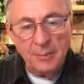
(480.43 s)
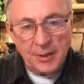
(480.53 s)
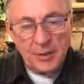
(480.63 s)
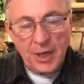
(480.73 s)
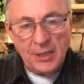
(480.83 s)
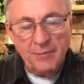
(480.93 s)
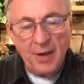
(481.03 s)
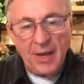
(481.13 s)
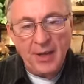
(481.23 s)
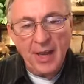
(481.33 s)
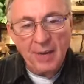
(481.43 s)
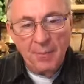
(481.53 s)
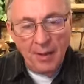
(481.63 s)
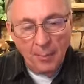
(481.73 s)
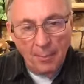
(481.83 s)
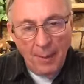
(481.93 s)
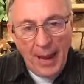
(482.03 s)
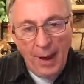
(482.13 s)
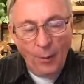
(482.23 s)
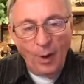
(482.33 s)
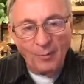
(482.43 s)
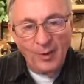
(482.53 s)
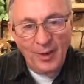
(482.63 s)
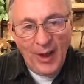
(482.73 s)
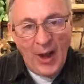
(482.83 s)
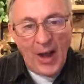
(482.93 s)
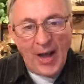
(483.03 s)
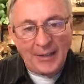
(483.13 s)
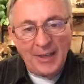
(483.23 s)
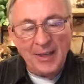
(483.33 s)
you've been justified by the power of God